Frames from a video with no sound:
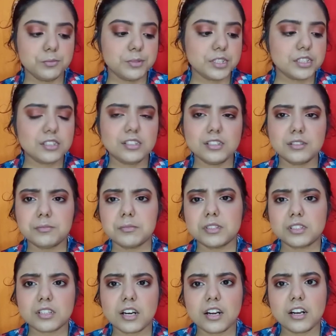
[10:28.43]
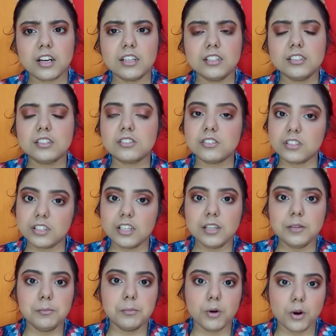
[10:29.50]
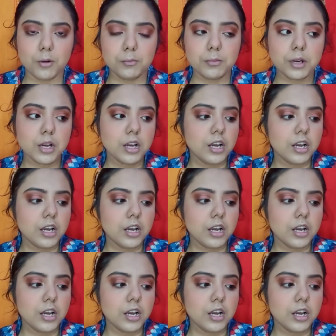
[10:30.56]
because this mascara is really bomb.